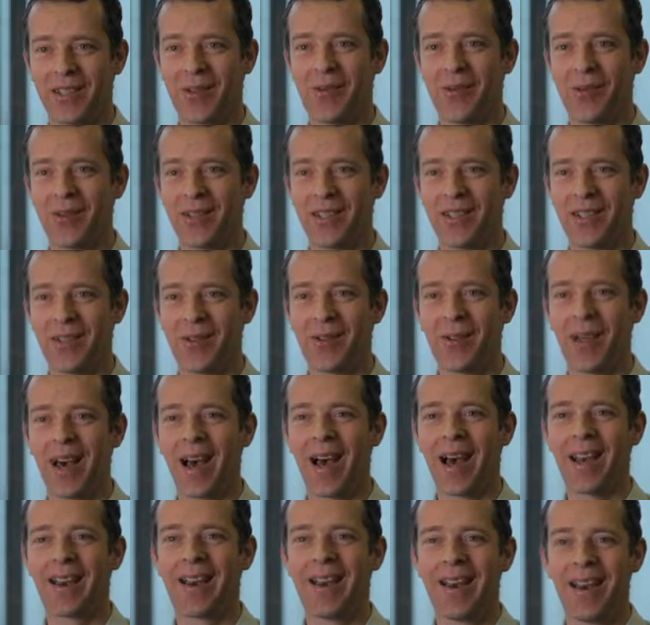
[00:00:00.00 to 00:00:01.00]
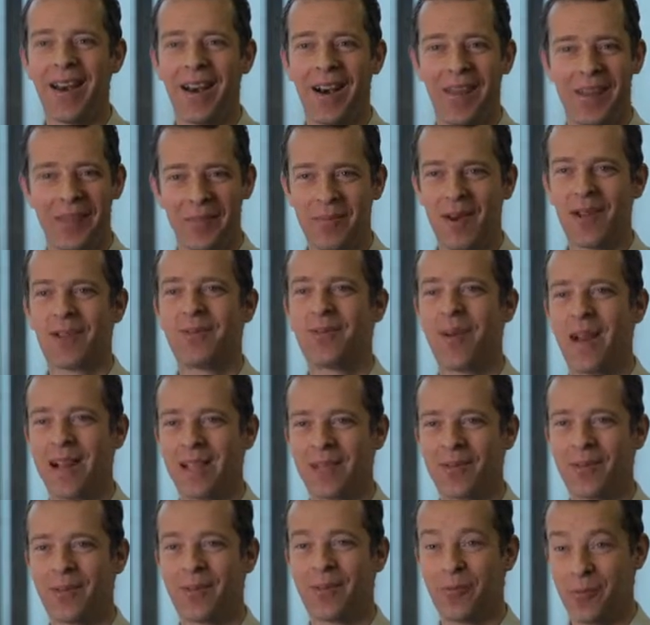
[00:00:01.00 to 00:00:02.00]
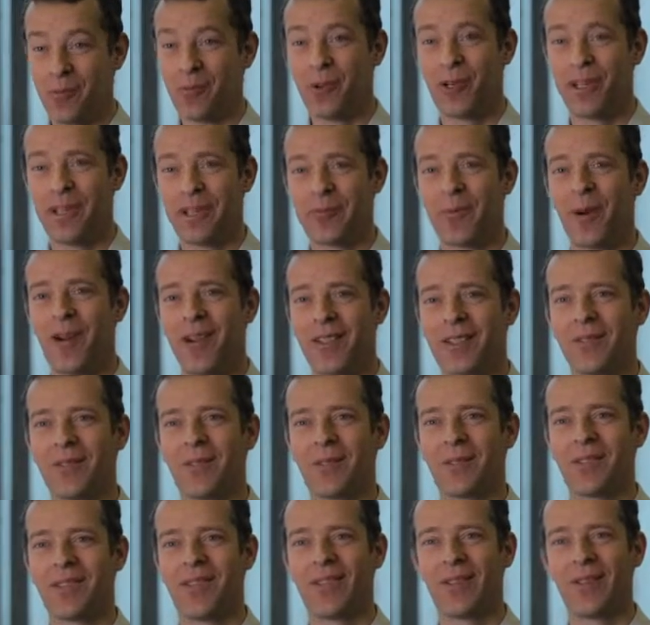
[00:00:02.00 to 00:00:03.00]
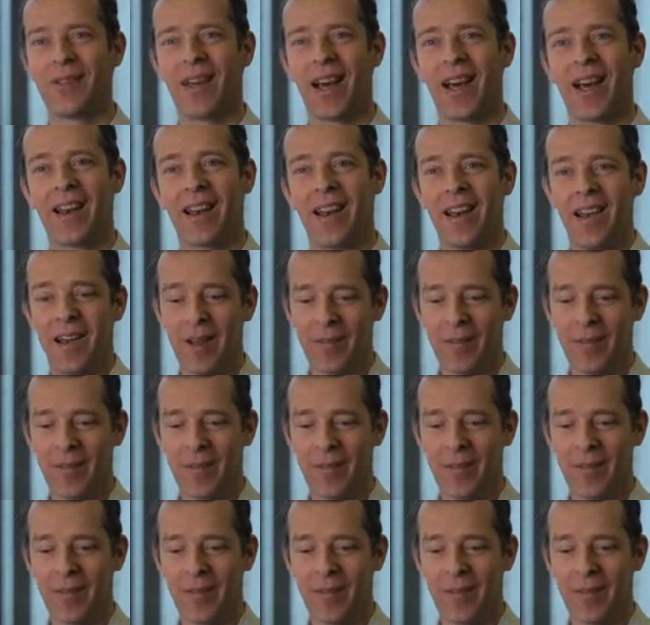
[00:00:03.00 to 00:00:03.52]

to want to do that. I think most bands would aspire to want to do that.